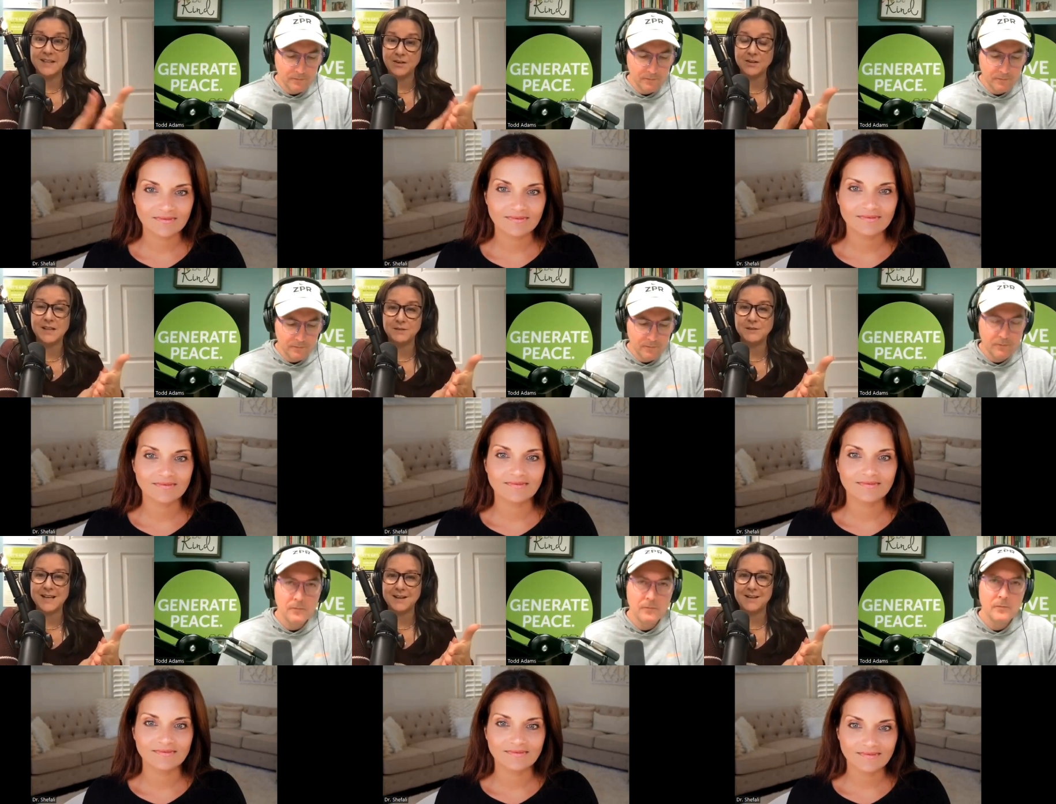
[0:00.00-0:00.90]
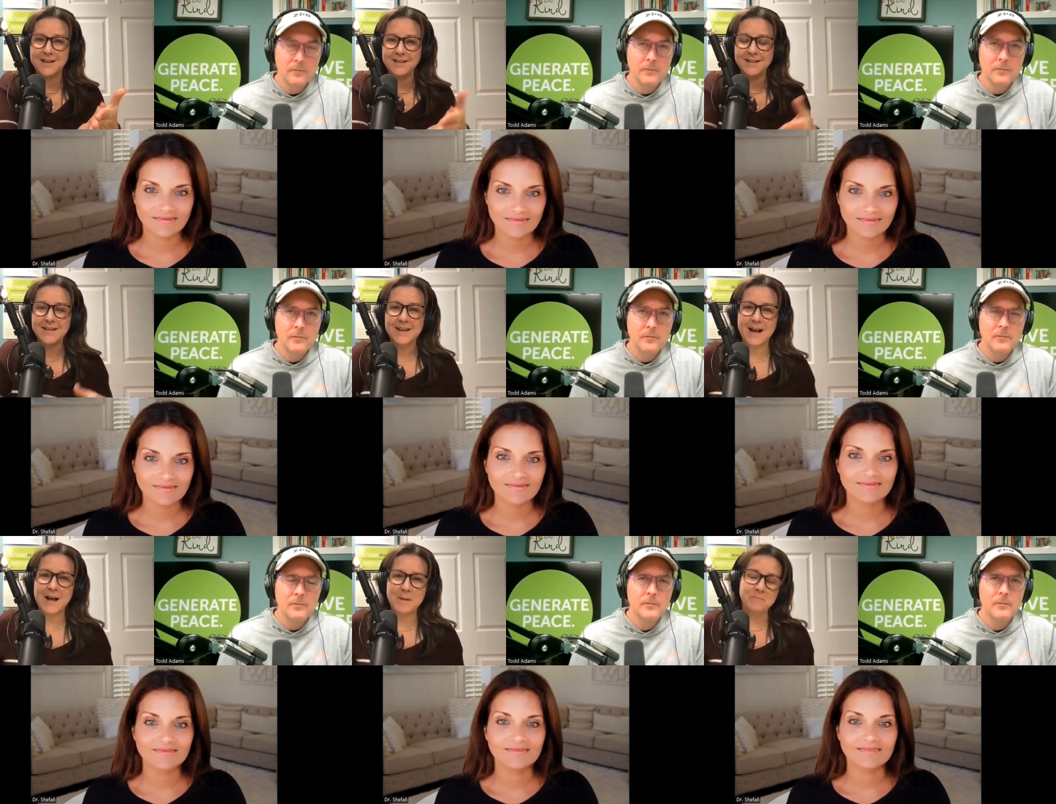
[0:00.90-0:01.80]
Speaker 1: ourselves head on.
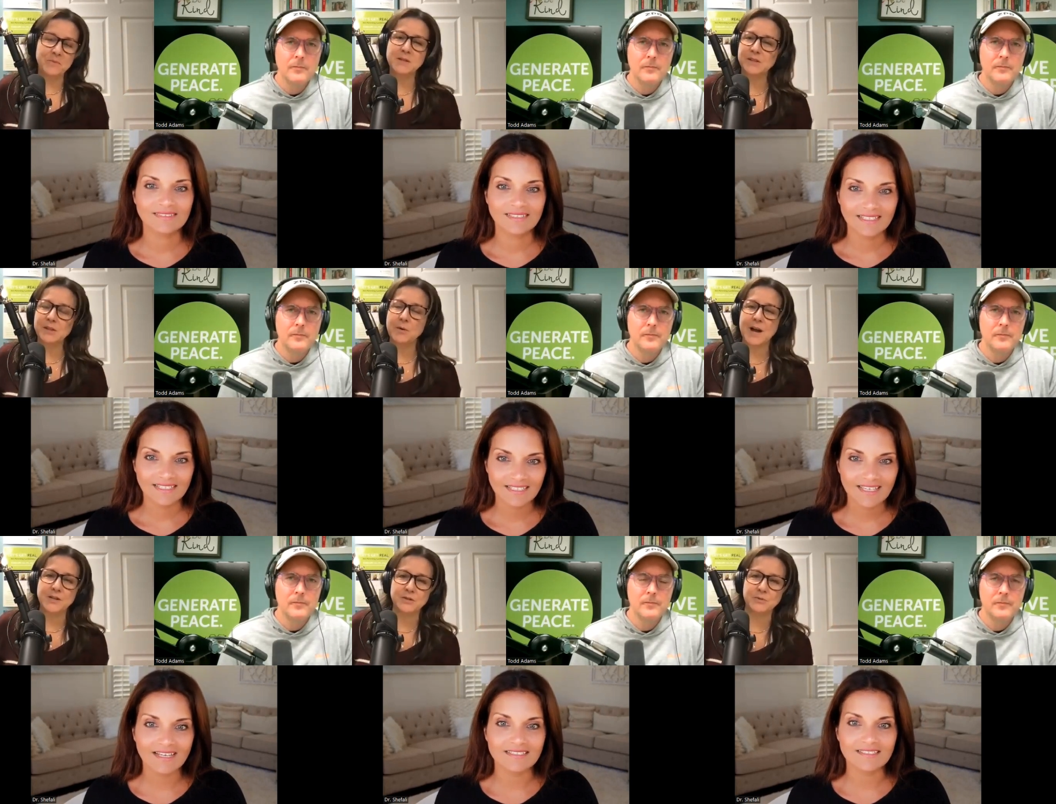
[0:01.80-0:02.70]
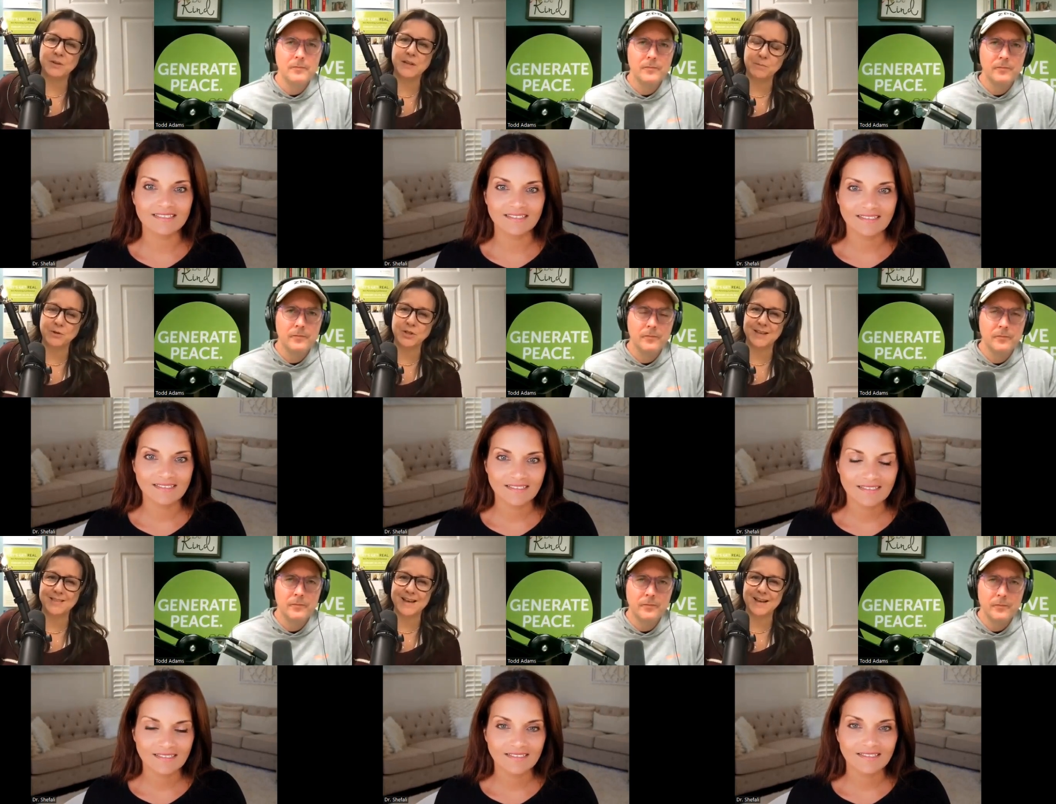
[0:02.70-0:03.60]
Um, so yeah. I just really appreciate
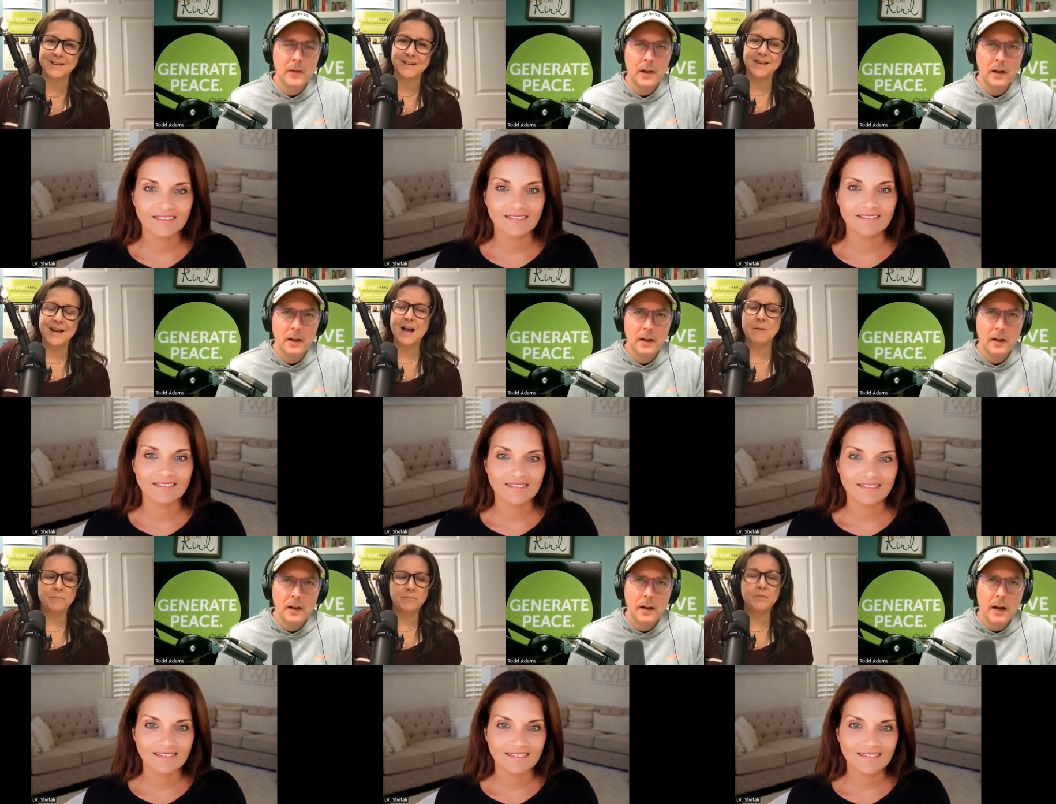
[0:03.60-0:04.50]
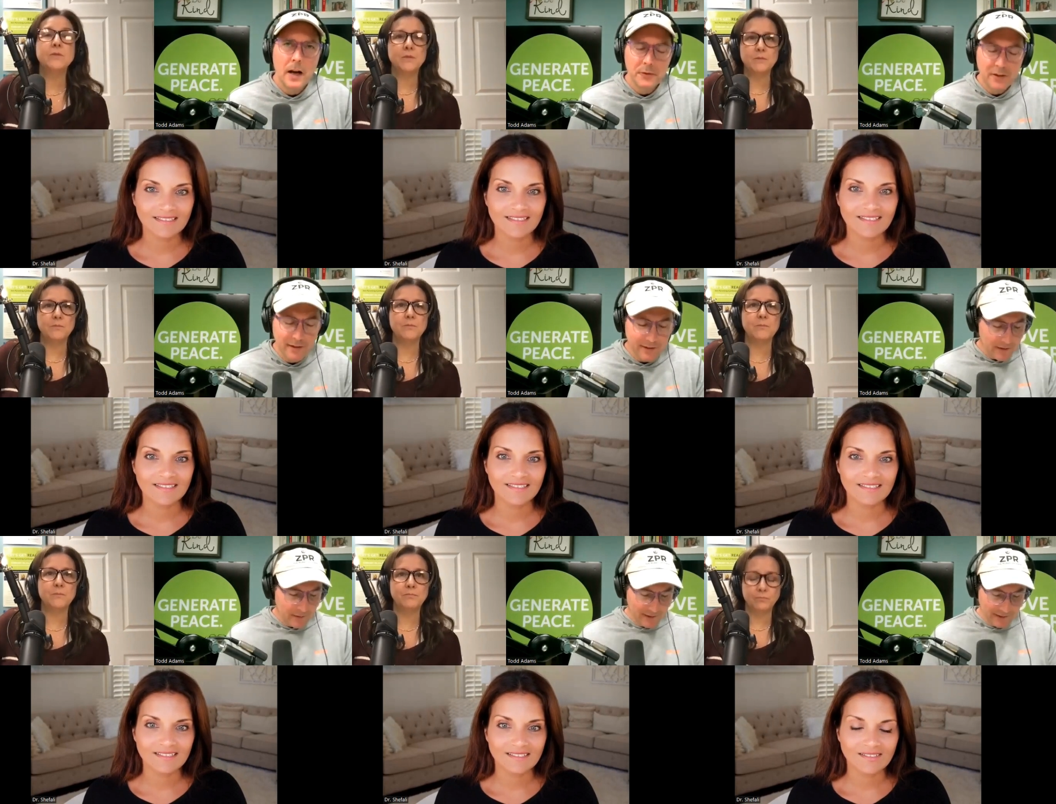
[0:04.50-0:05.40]
that. Um,
Speaker 2: I was going to
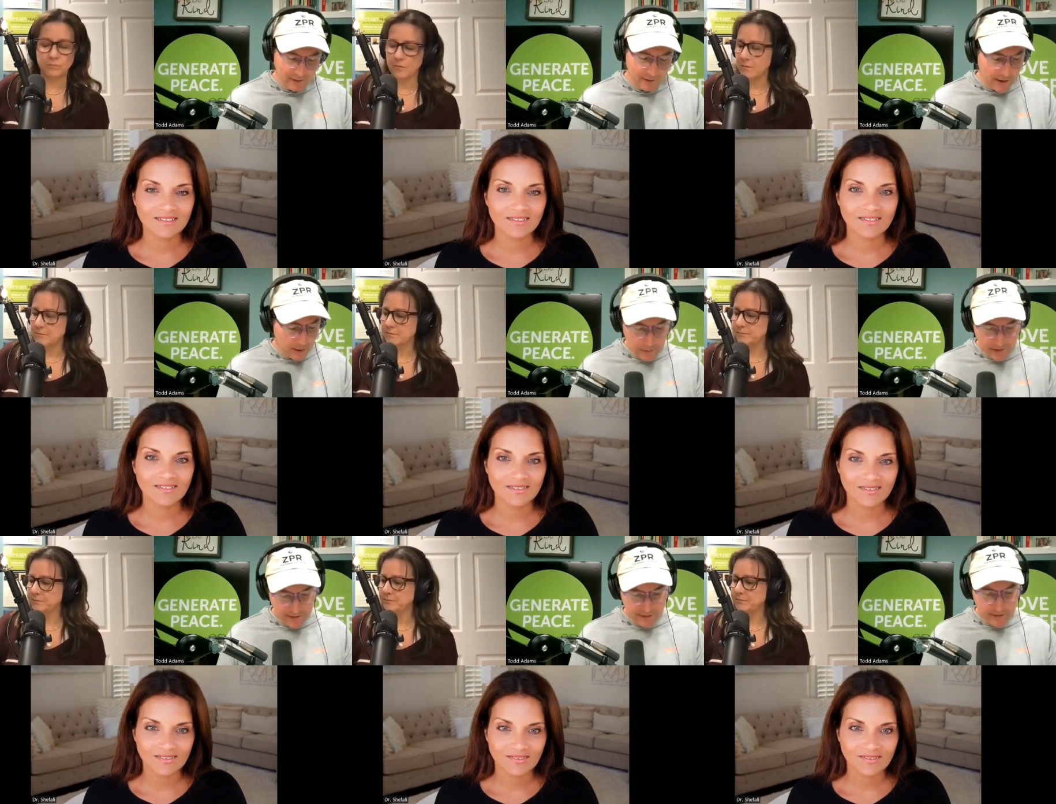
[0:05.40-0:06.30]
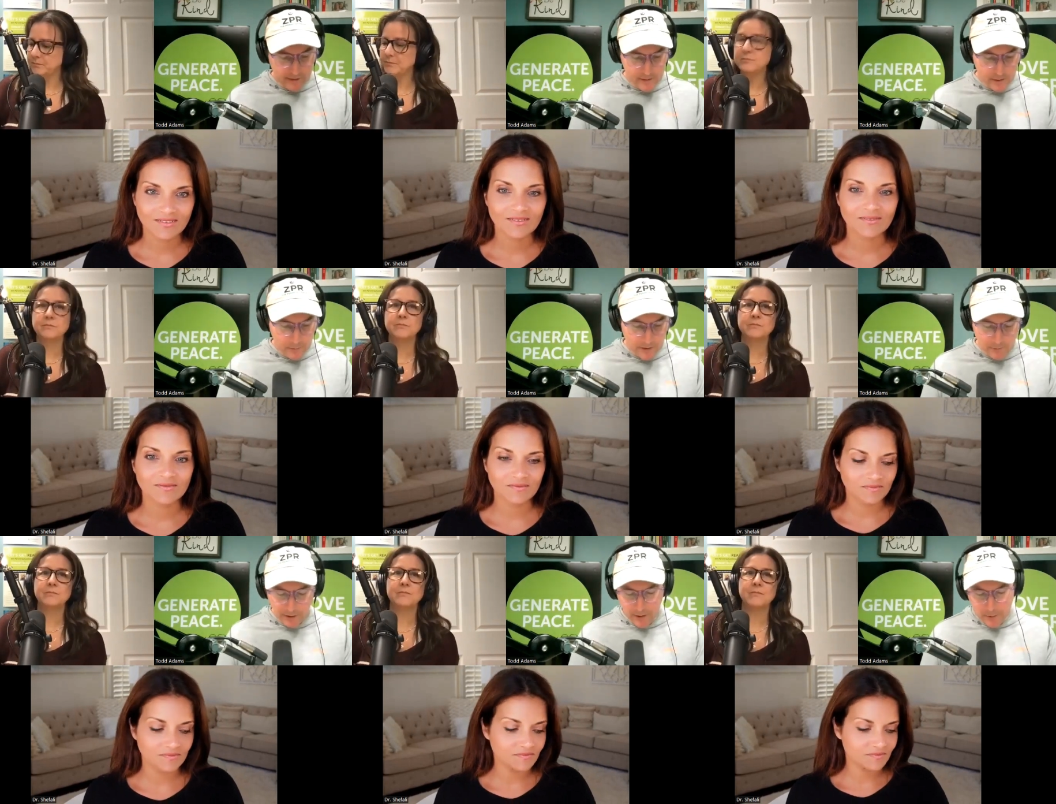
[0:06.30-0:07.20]
save this till later, but I just need to jump
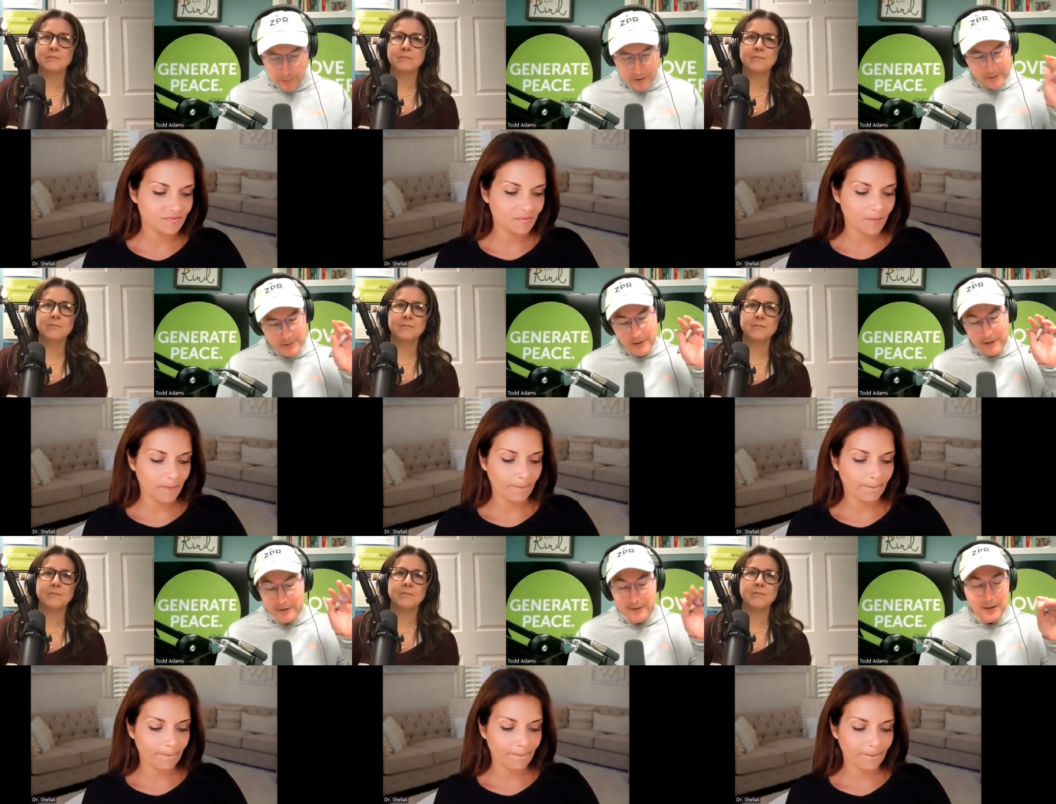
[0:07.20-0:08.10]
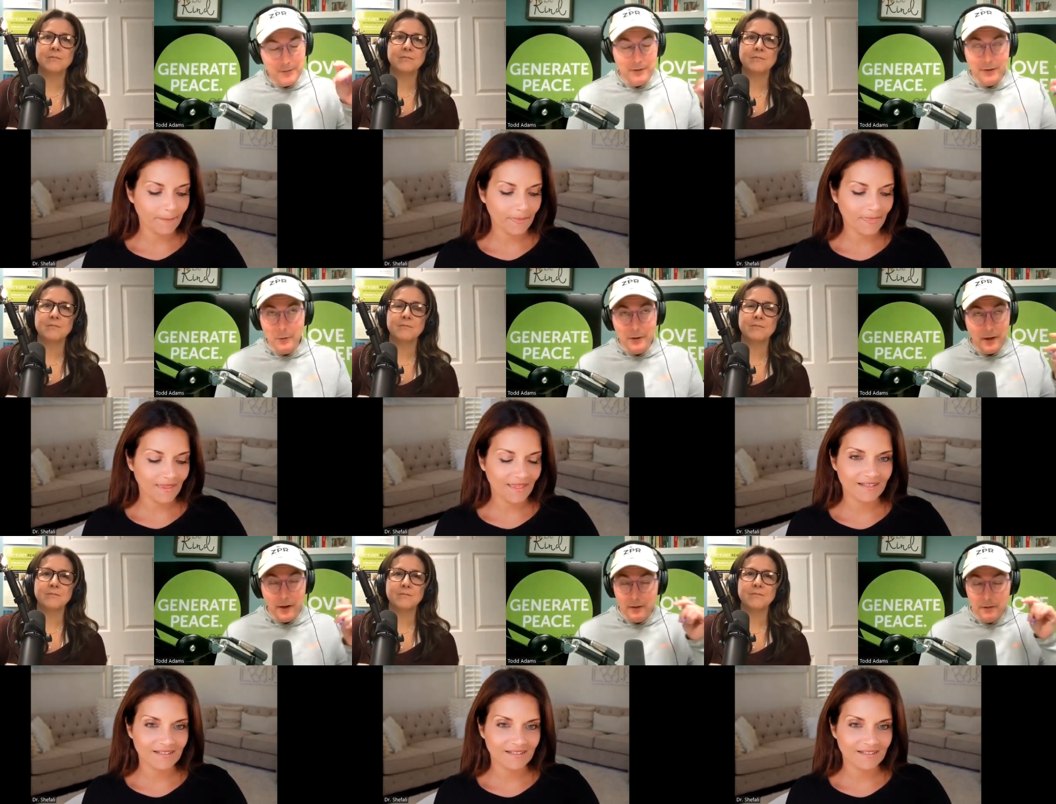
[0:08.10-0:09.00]
in regarding punishing because it's obviously
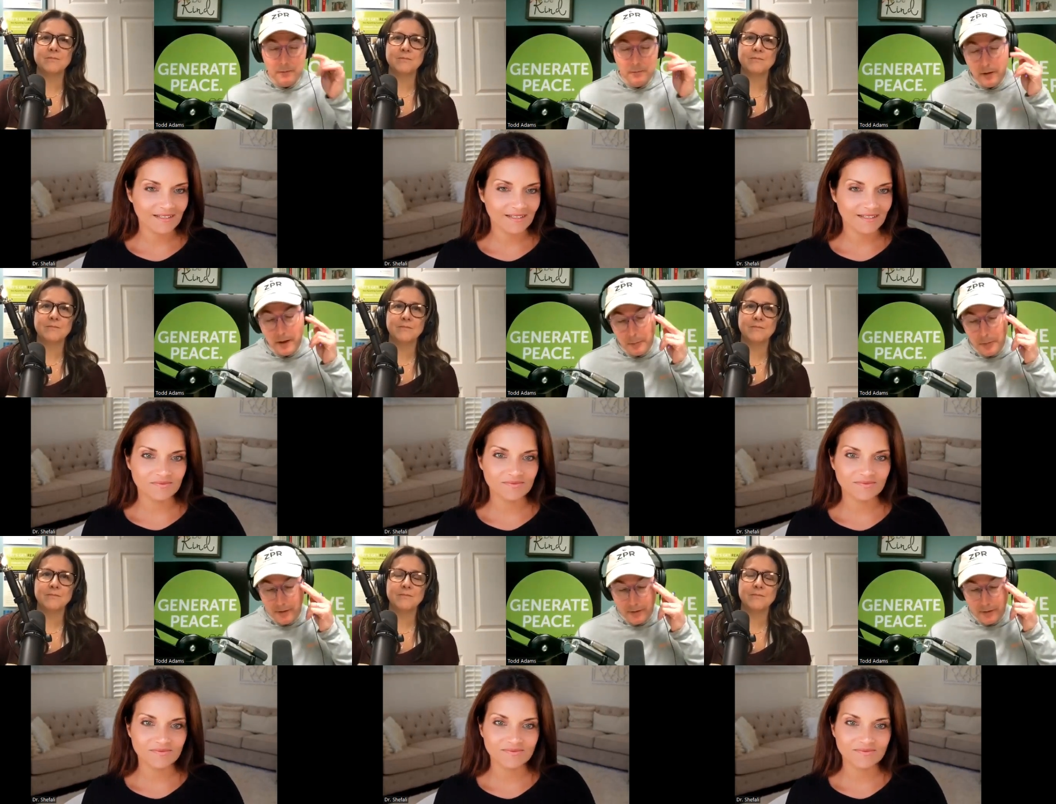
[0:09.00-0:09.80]
what care, a lot of